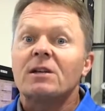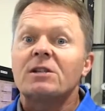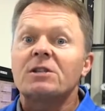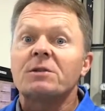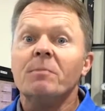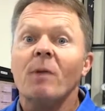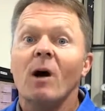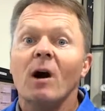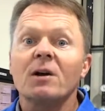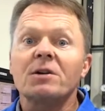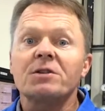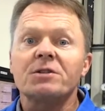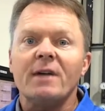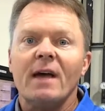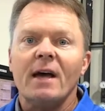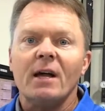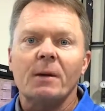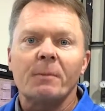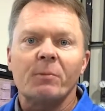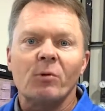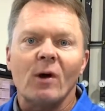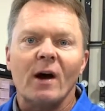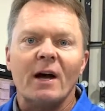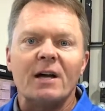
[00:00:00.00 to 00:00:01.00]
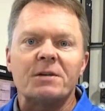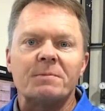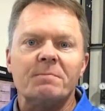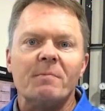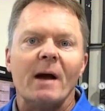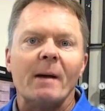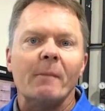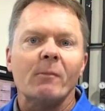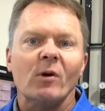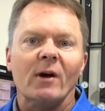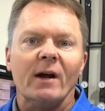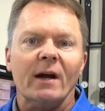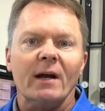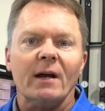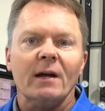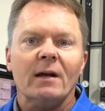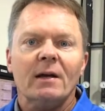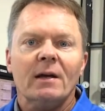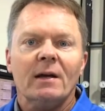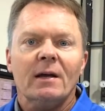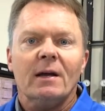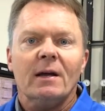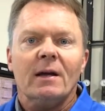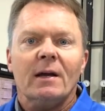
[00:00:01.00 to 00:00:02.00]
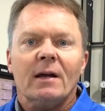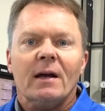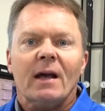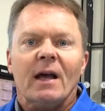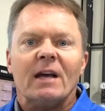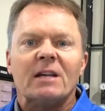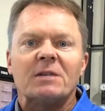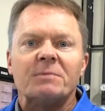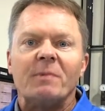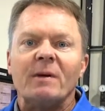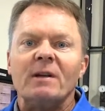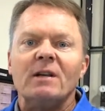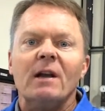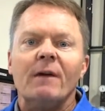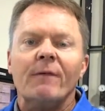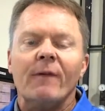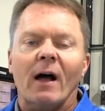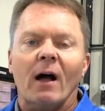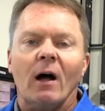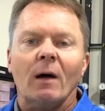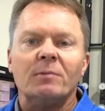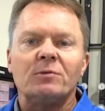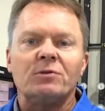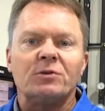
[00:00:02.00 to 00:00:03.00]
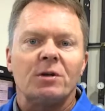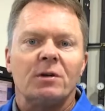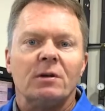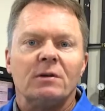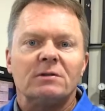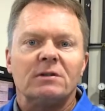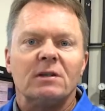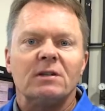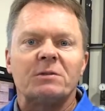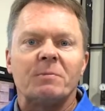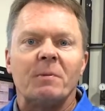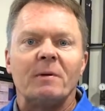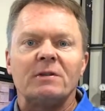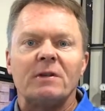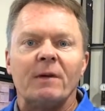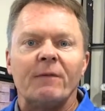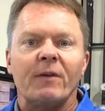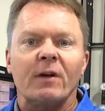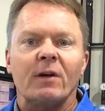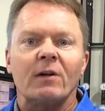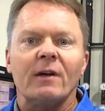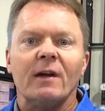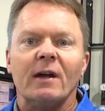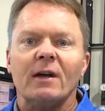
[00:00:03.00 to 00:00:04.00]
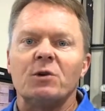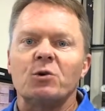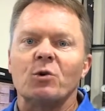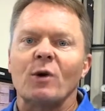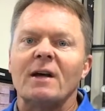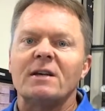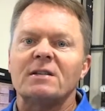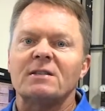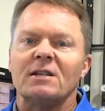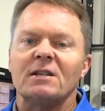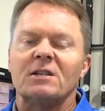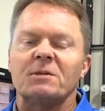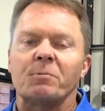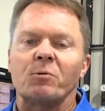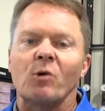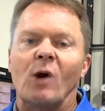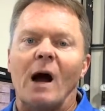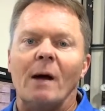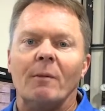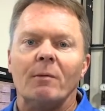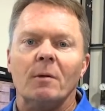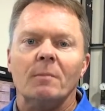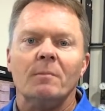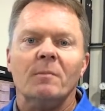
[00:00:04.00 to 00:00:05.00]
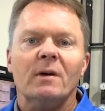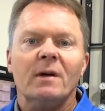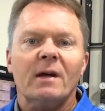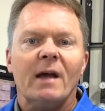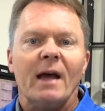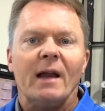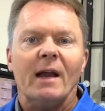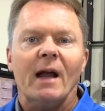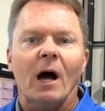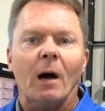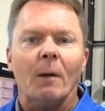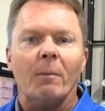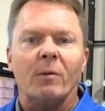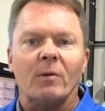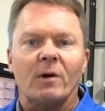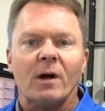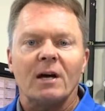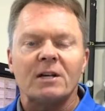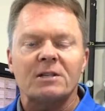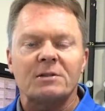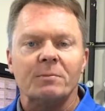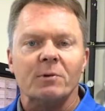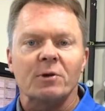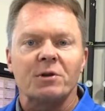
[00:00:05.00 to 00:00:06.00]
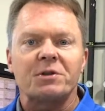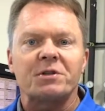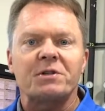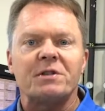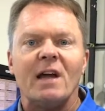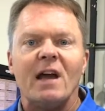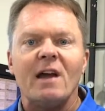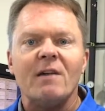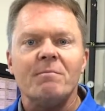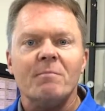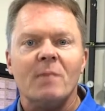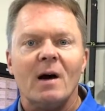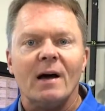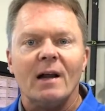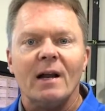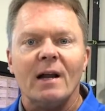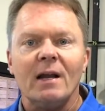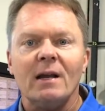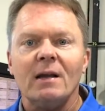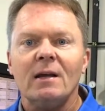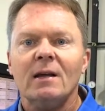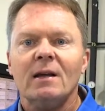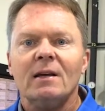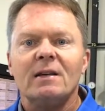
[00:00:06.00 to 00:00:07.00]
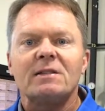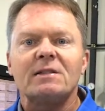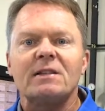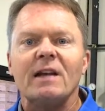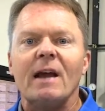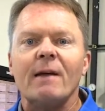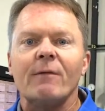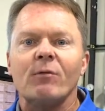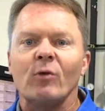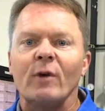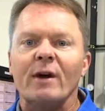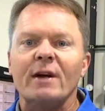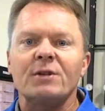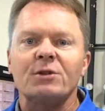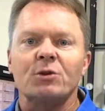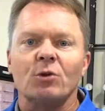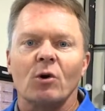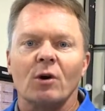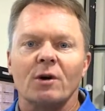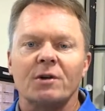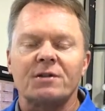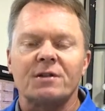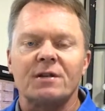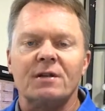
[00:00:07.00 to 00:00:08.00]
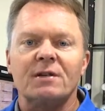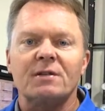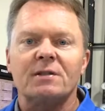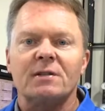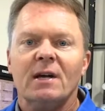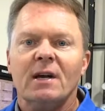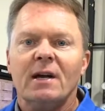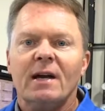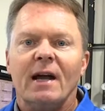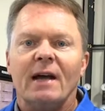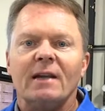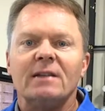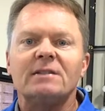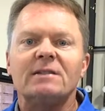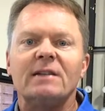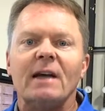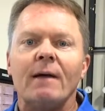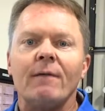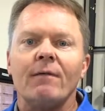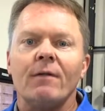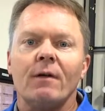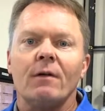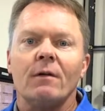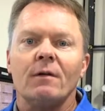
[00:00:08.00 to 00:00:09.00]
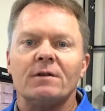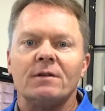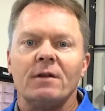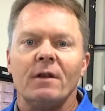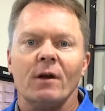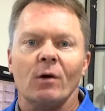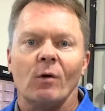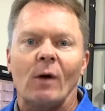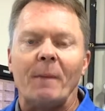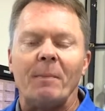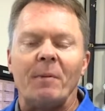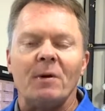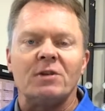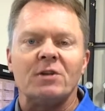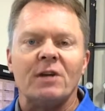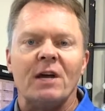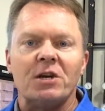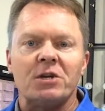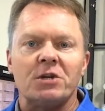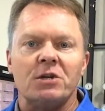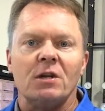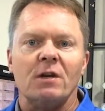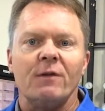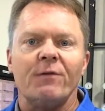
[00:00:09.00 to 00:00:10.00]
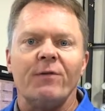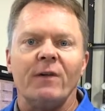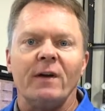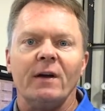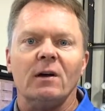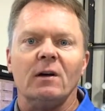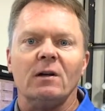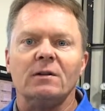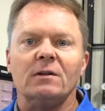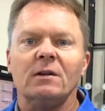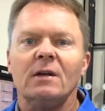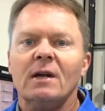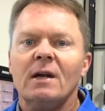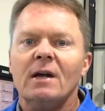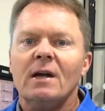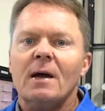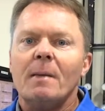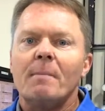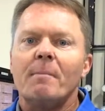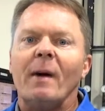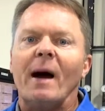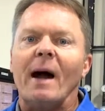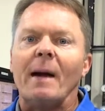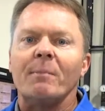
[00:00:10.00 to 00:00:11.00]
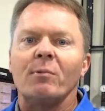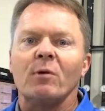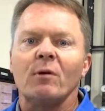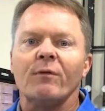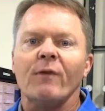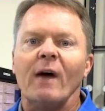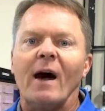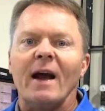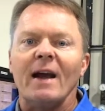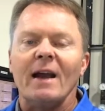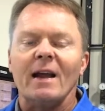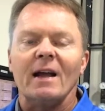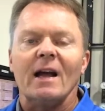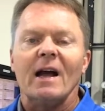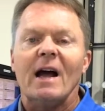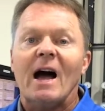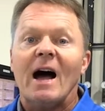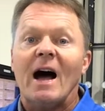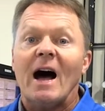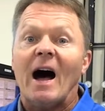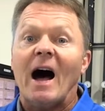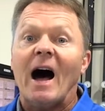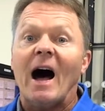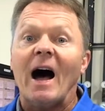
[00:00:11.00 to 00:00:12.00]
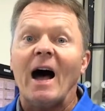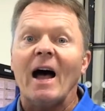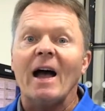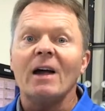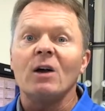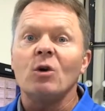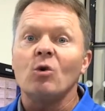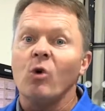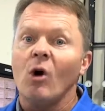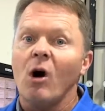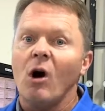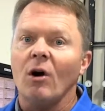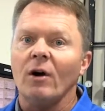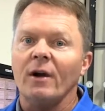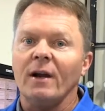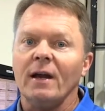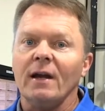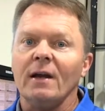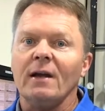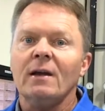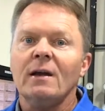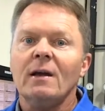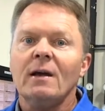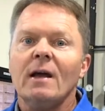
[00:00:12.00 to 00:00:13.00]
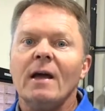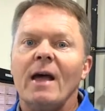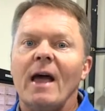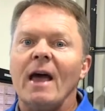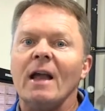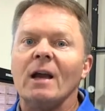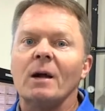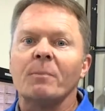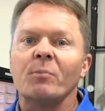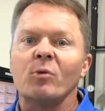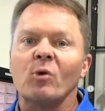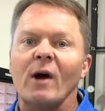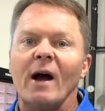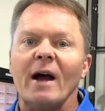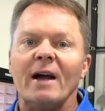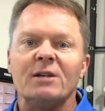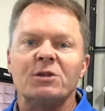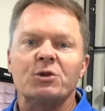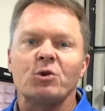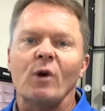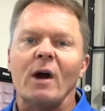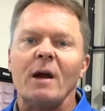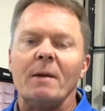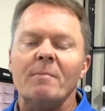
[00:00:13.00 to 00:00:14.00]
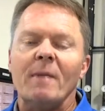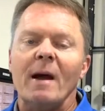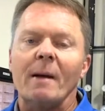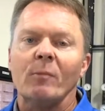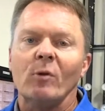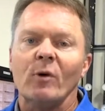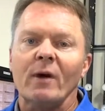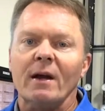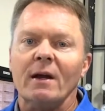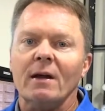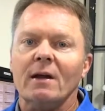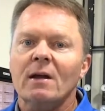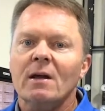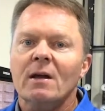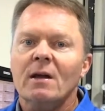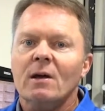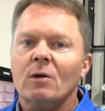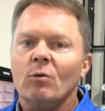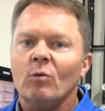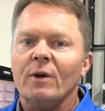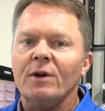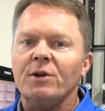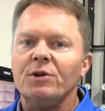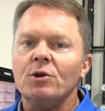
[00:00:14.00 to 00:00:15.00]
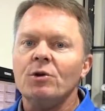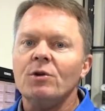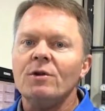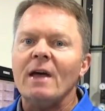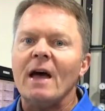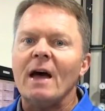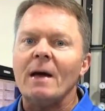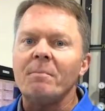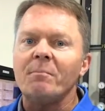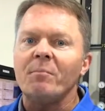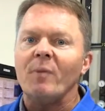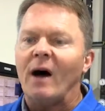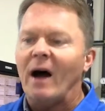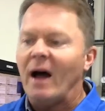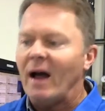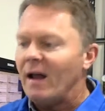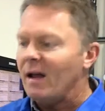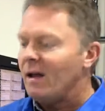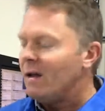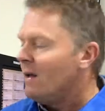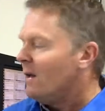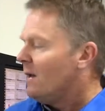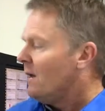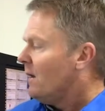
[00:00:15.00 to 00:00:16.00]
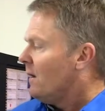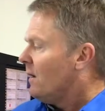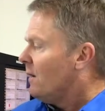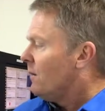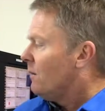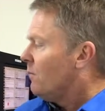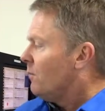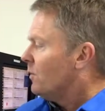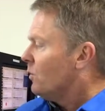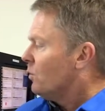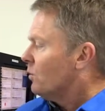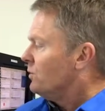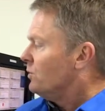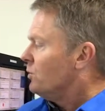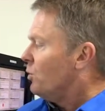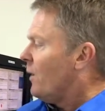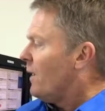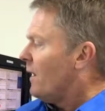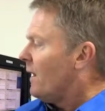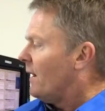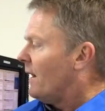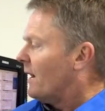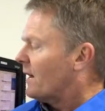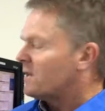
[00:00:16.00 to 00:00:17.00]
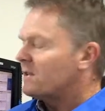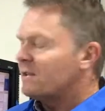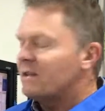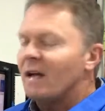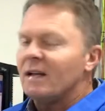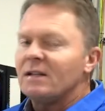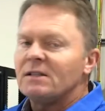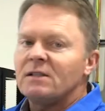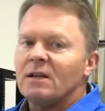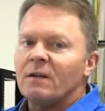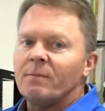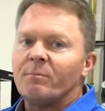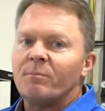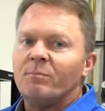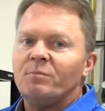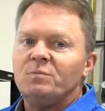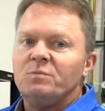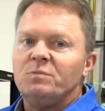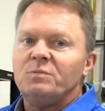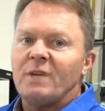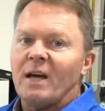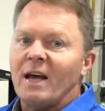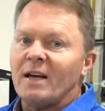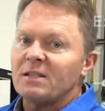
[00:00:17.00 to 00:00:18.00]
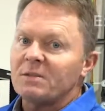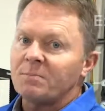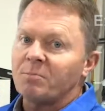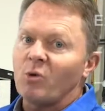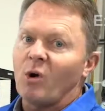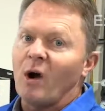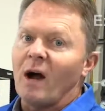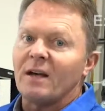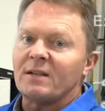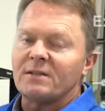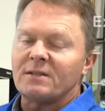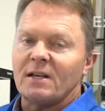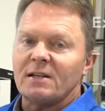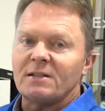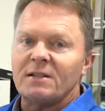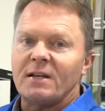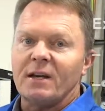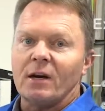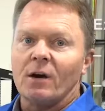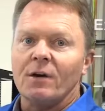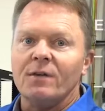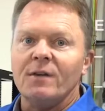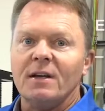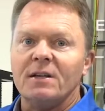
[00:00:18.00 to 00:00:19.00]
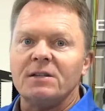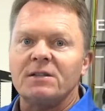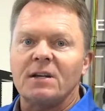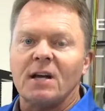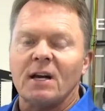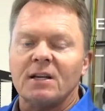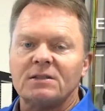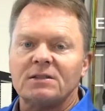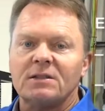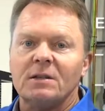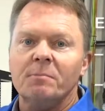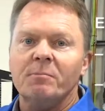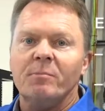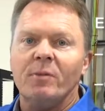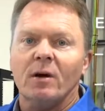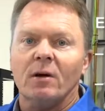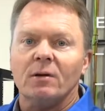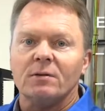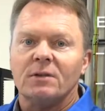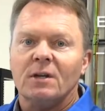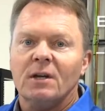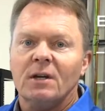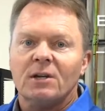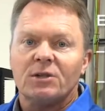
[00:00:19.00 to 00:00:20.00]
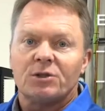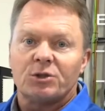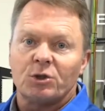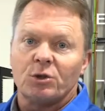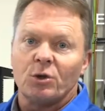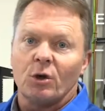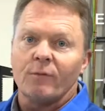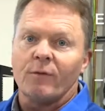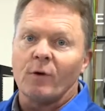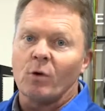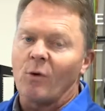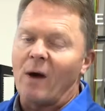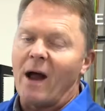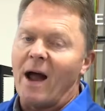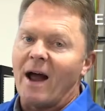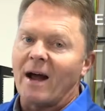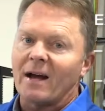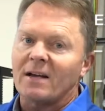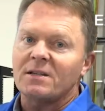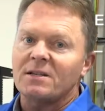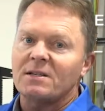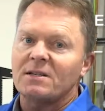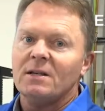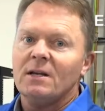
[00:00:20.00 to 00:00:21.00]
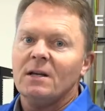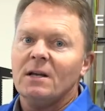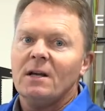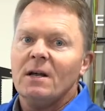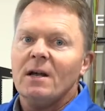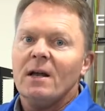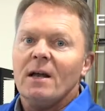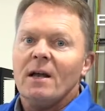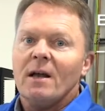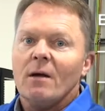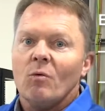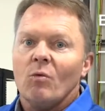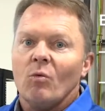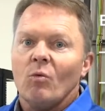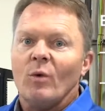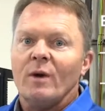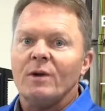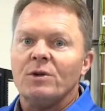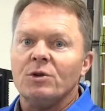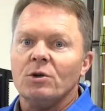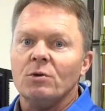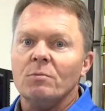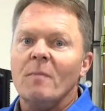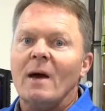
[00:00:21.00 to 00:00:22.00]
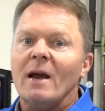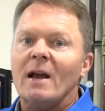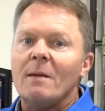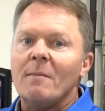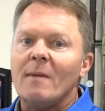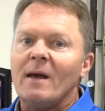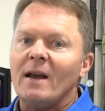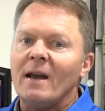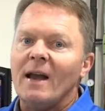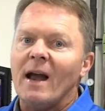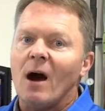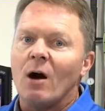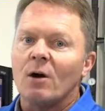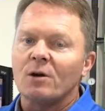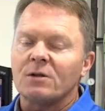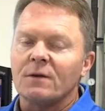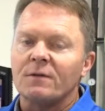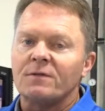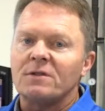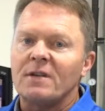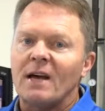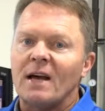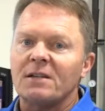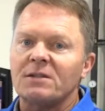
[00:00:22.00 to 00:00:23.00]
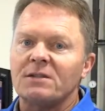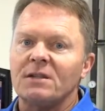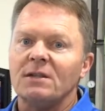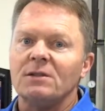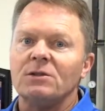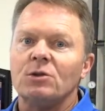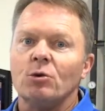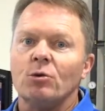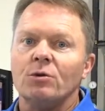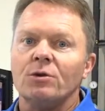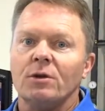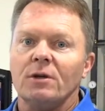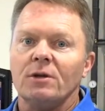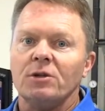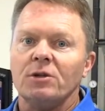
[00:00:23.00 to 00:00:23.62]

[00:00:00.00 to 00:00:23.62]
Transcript: SMART's enterprise memory has been developed to specifically address this problem and help customers save money, save resources, and save their reputation in the field by providing high quality enterprise grade memory. We do that by doing an extensive test process here on these custom-built server racks. We do many, many hours of testing to